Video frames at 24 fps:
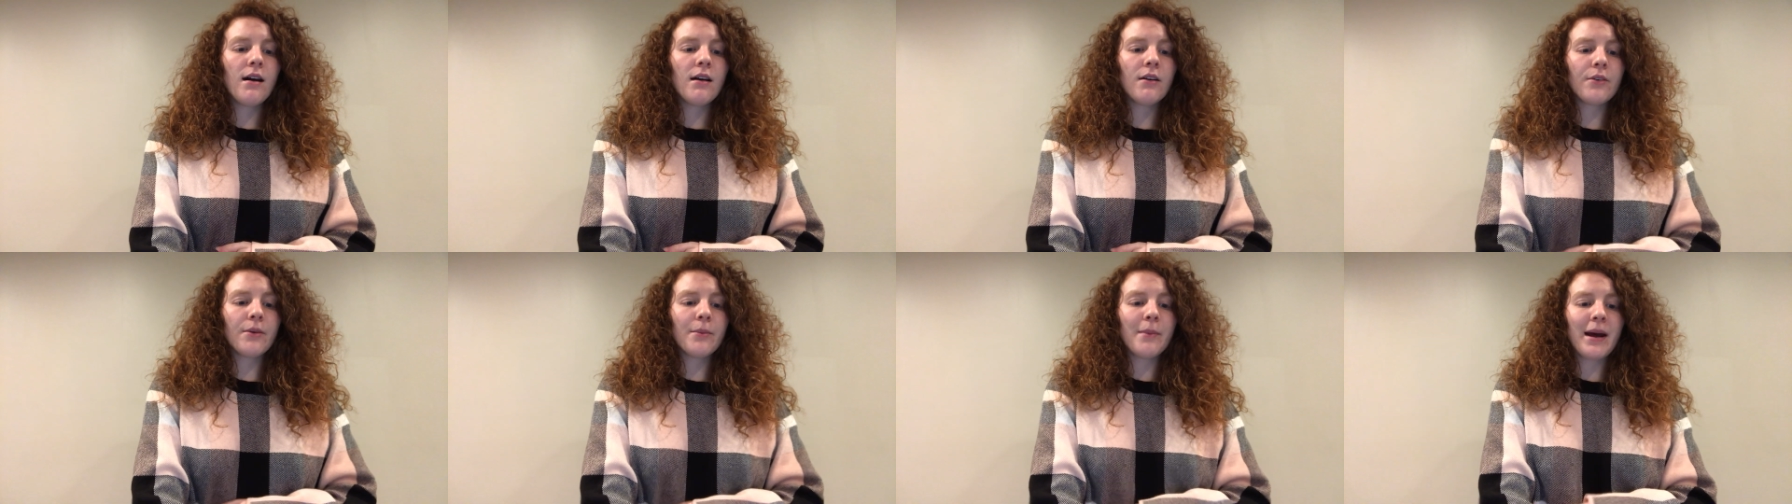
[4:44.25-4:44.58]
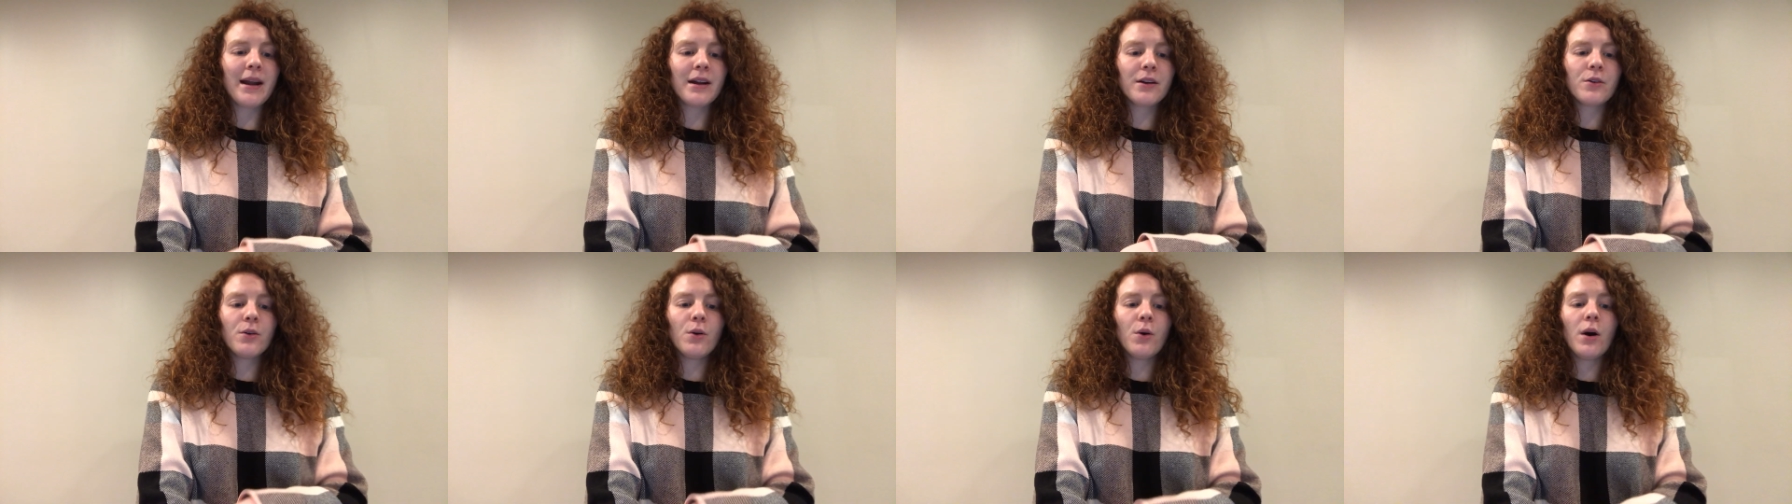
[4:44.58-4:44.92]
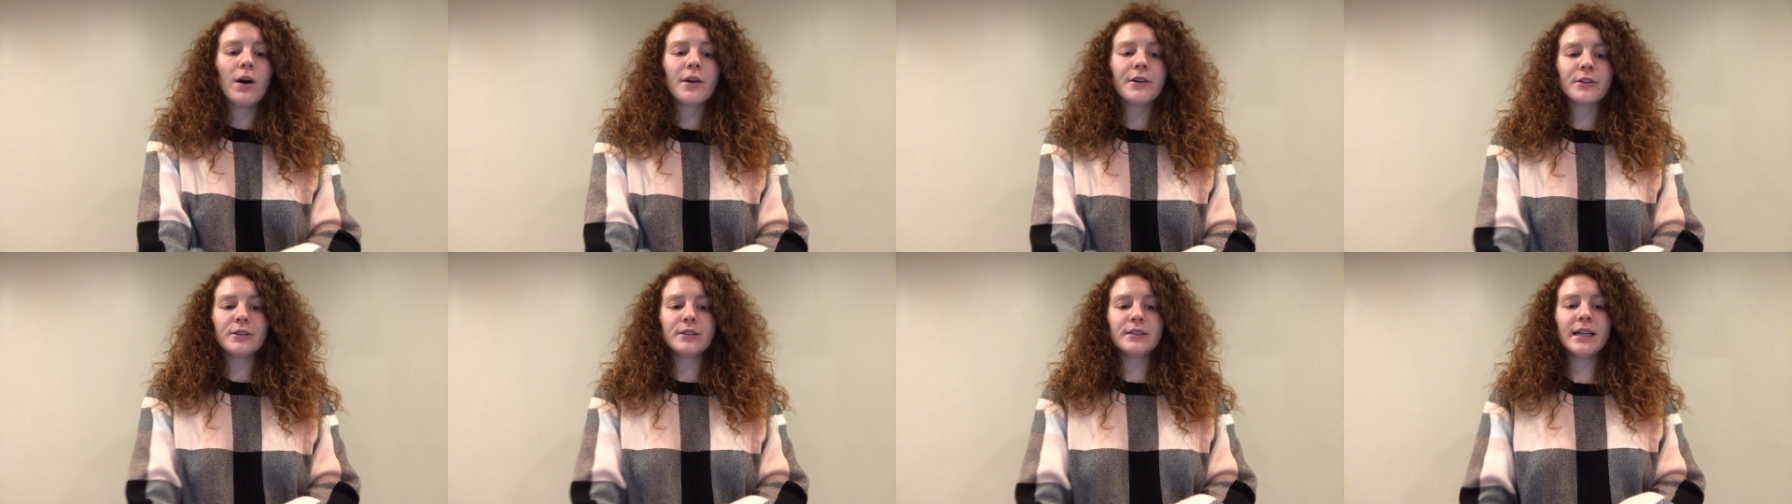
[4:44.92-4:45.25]
Grammatical
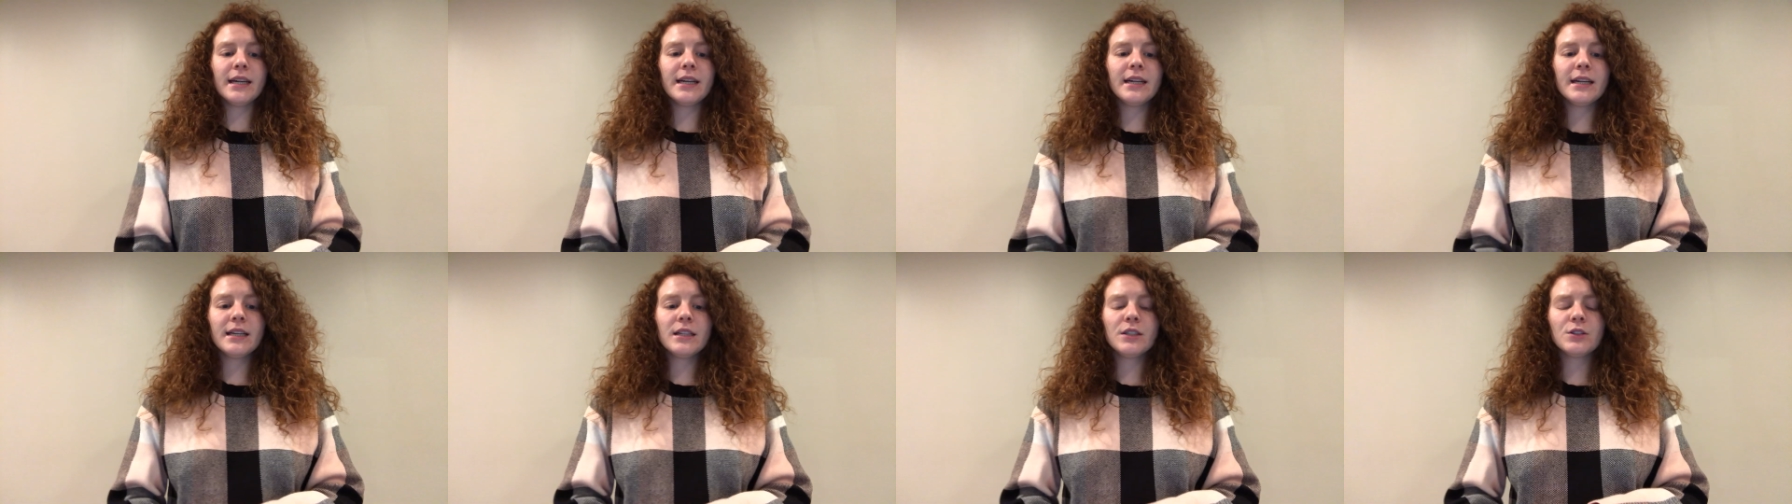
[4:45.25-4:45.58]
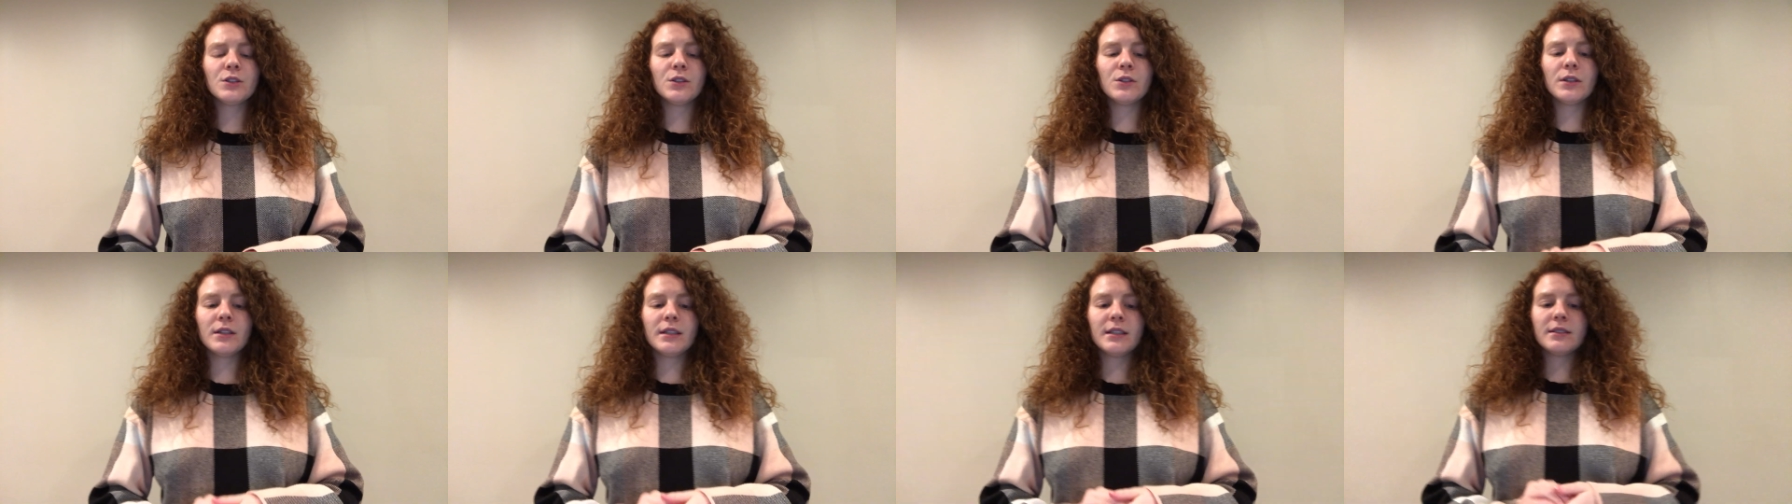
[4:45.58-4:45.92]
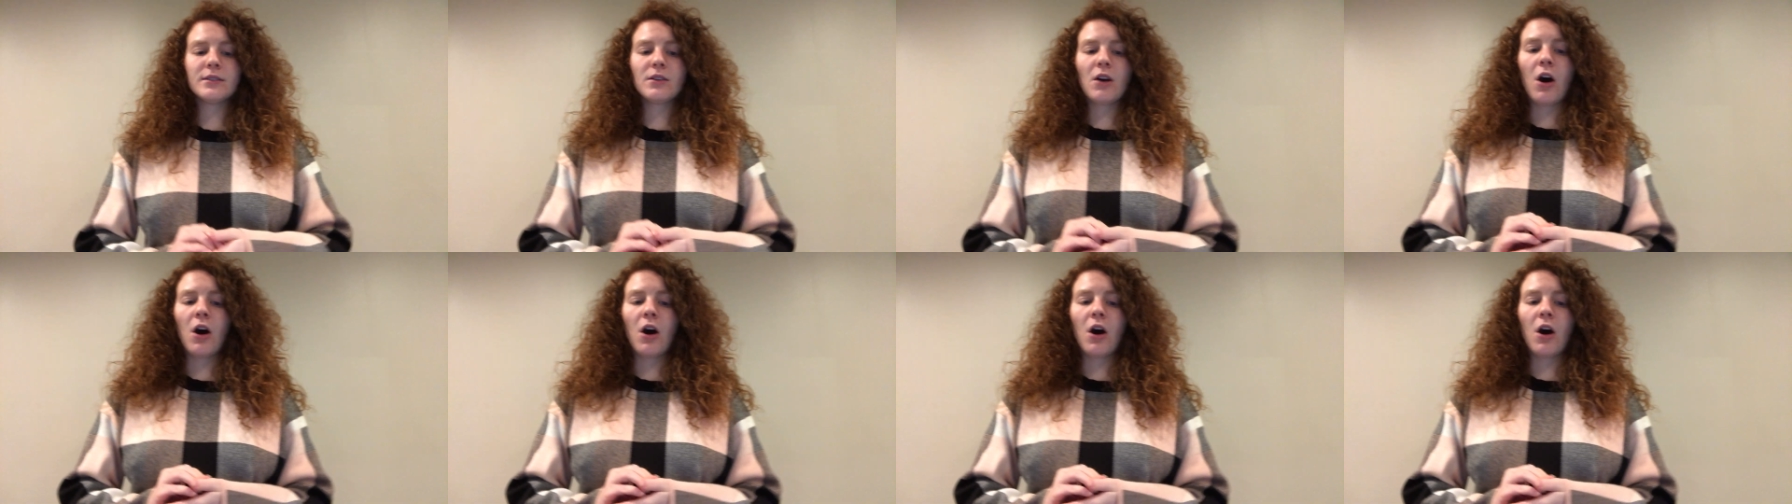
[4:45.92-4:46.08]
understanding, students